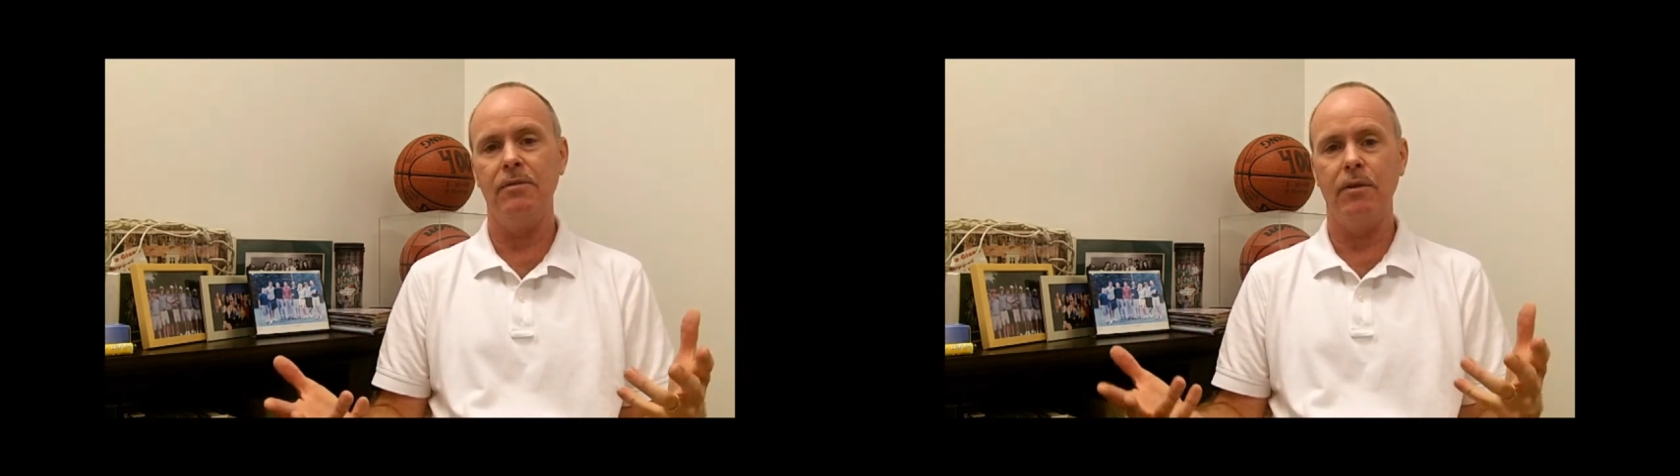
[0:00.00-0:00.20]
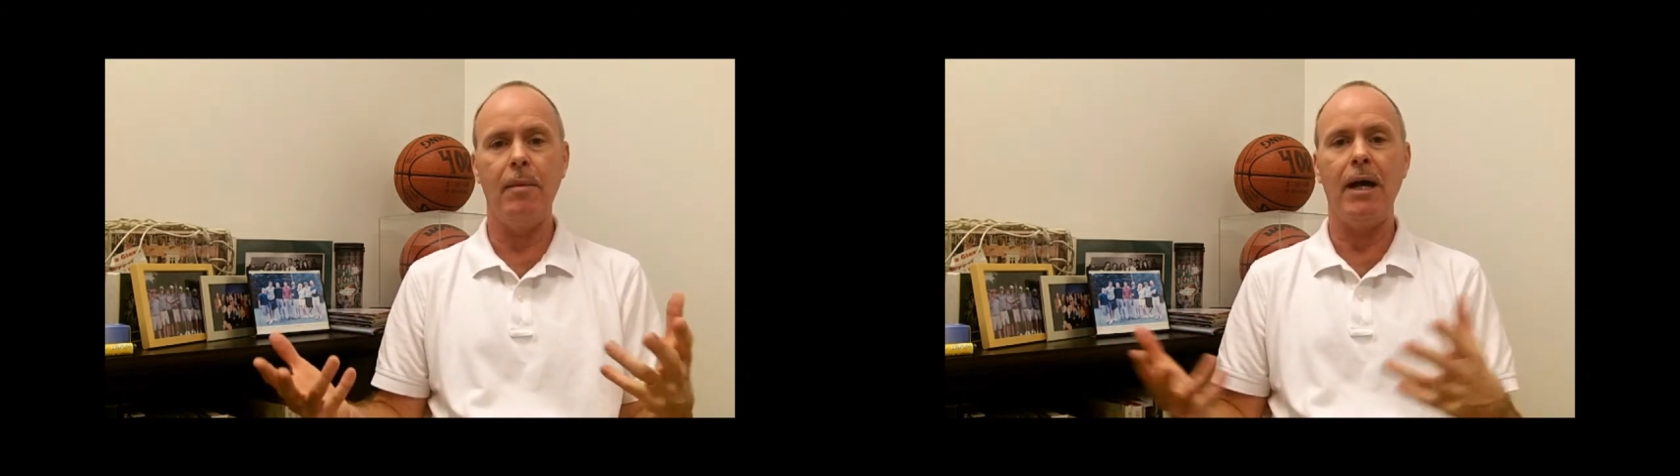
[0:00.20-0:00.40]

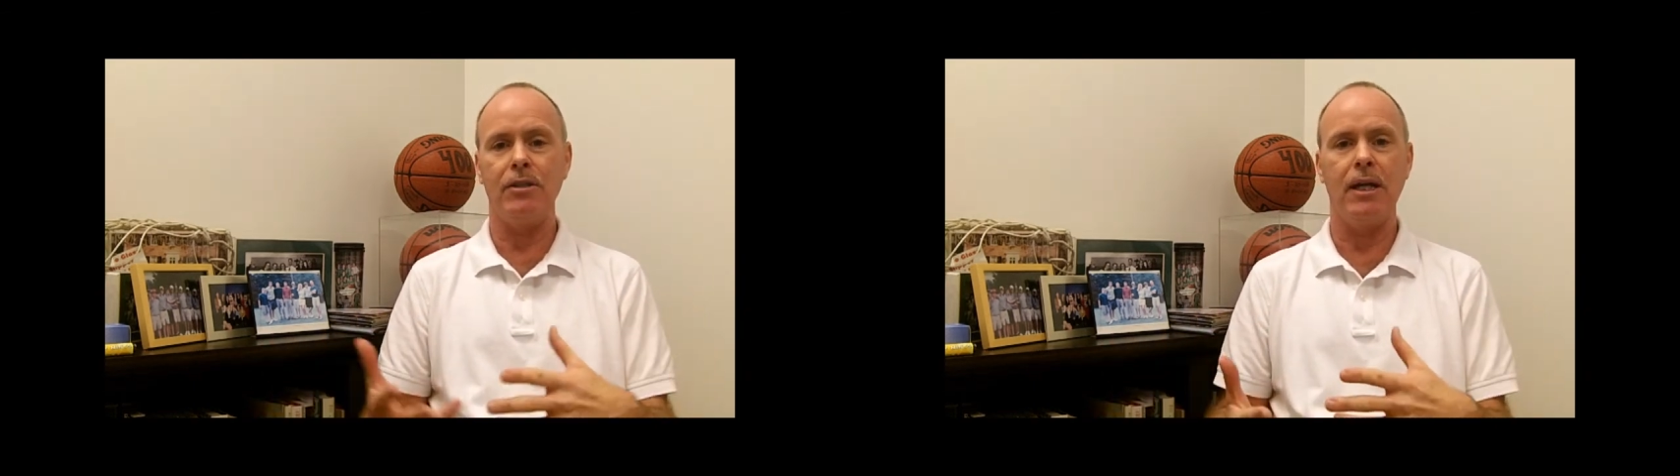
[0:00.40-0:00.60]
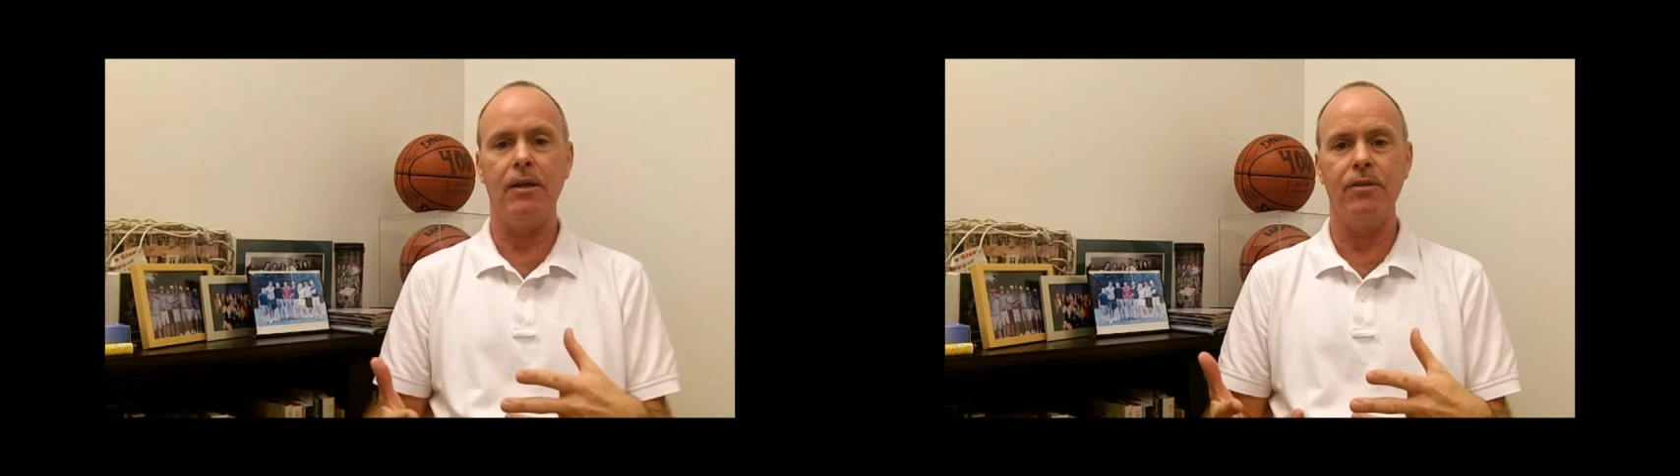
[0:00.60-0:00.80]
from
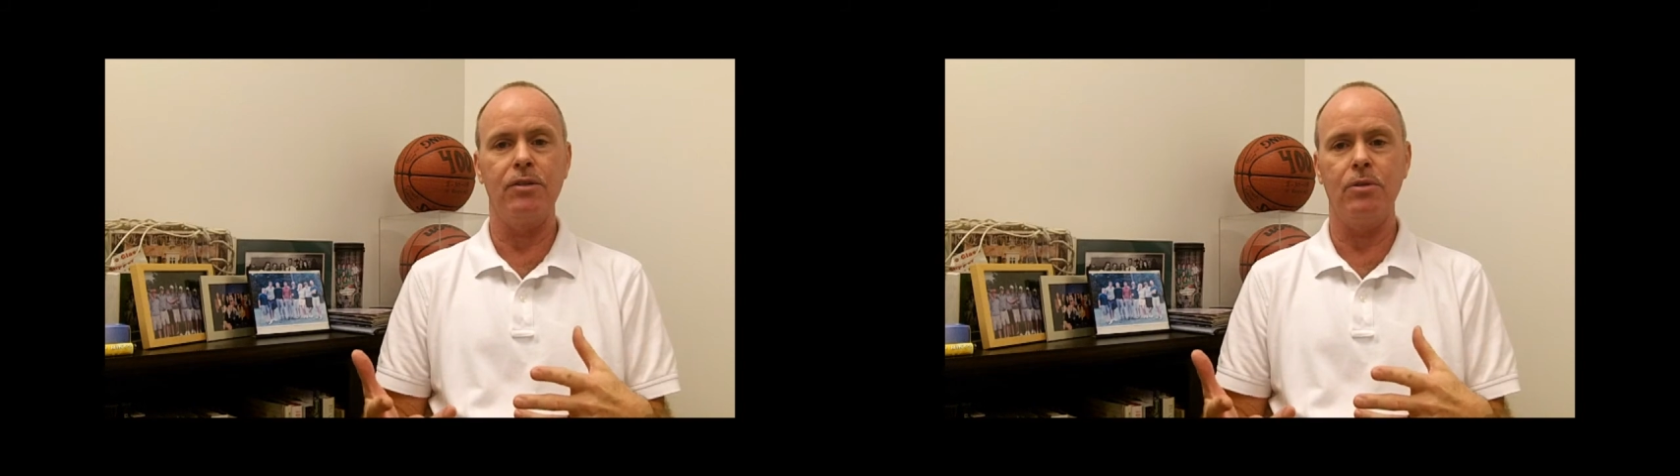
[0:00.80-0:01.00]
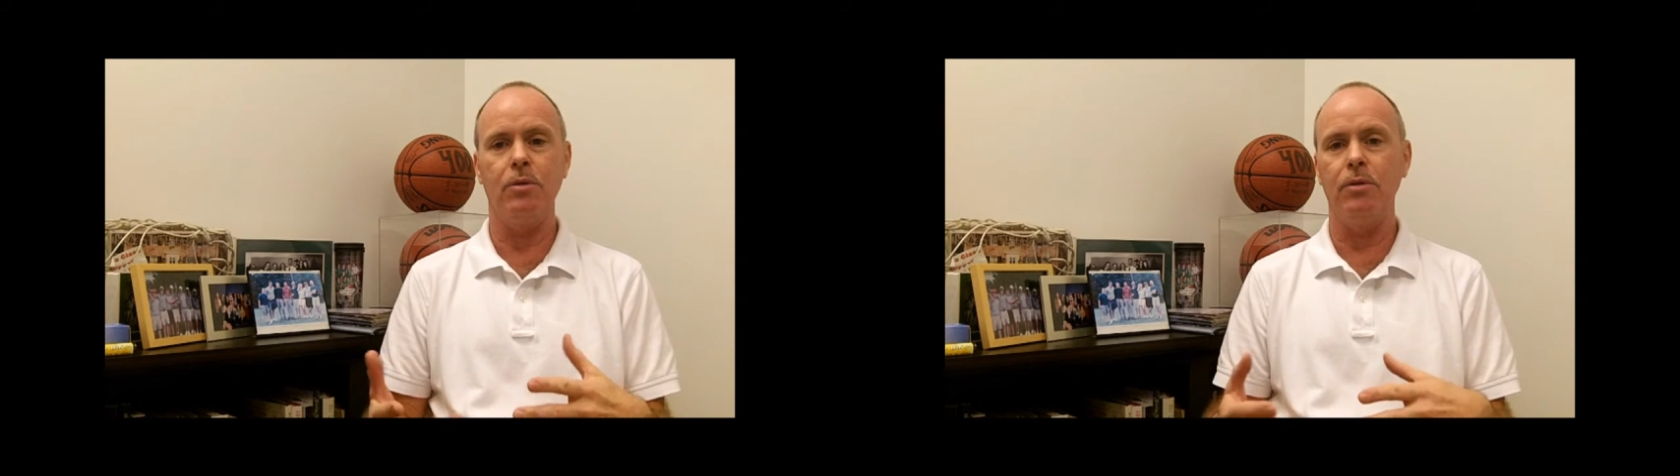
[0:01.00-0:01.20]
outside of the
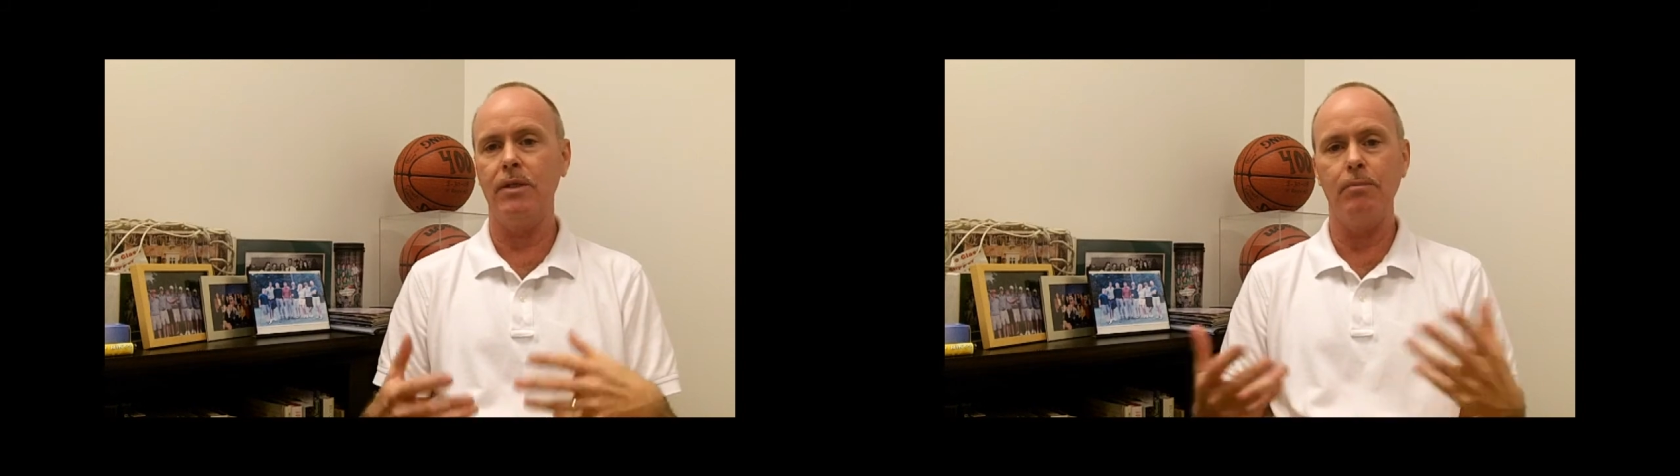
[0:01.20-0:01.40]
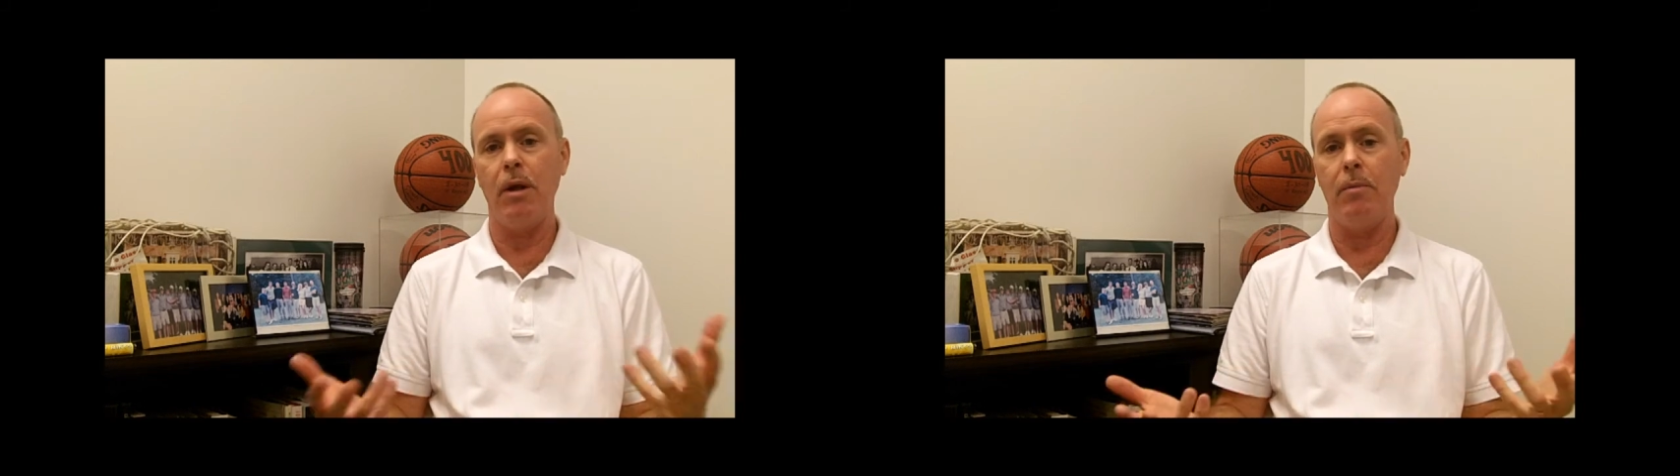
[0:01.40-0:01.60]
school
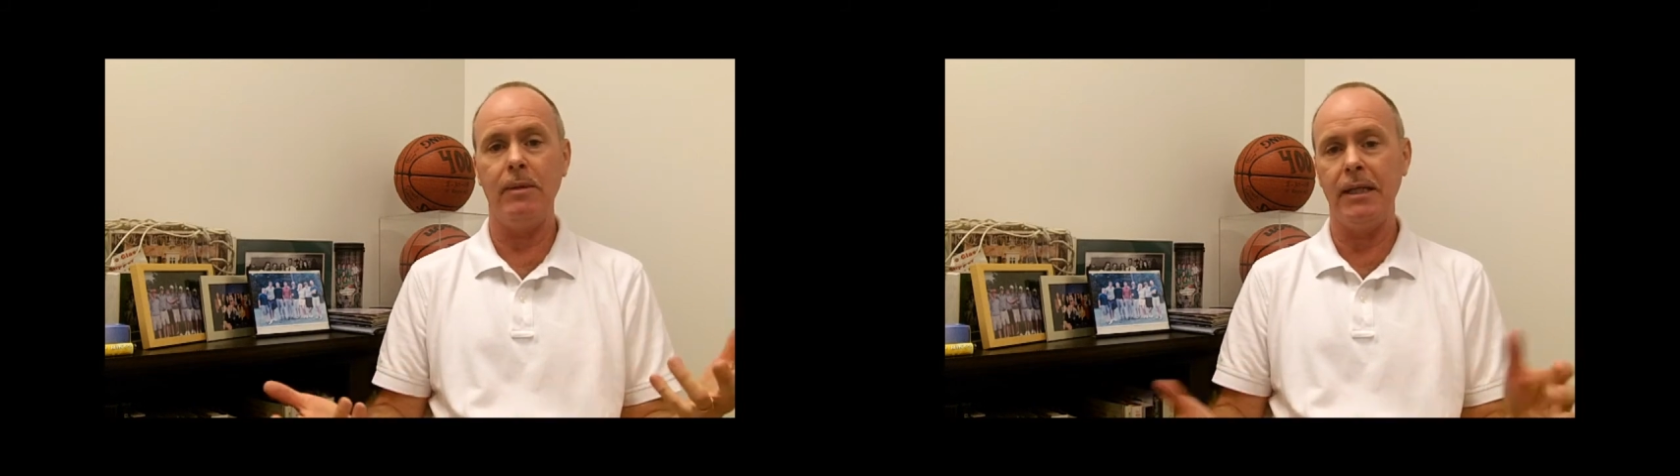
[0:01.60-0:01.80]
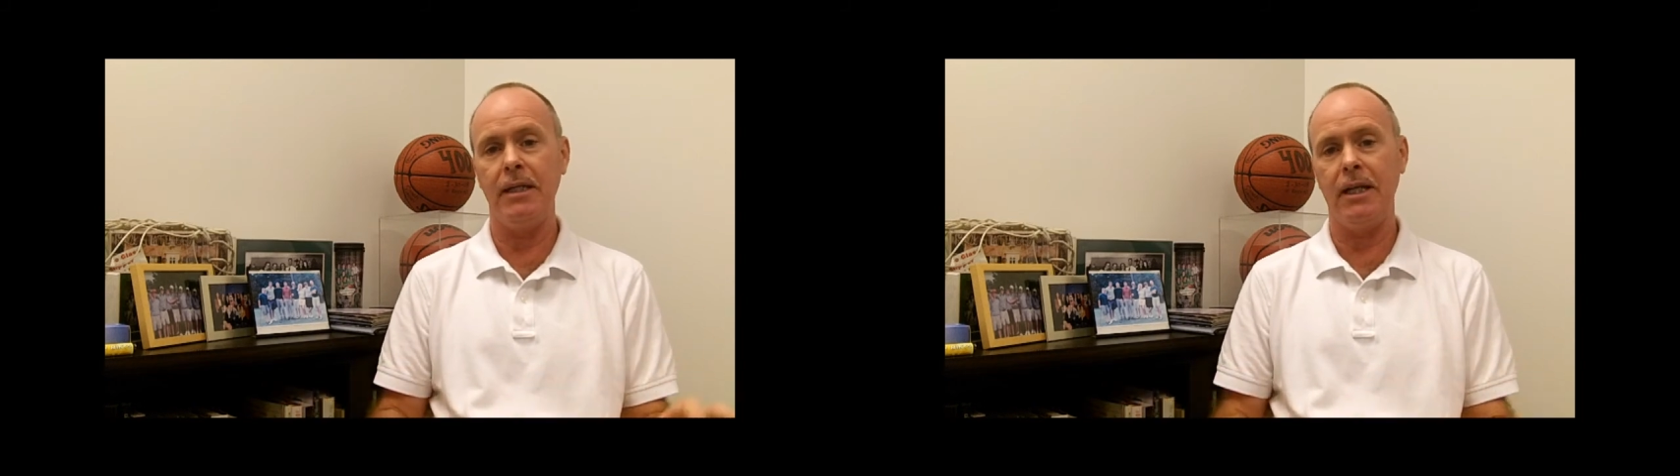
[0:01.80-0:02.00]
than probably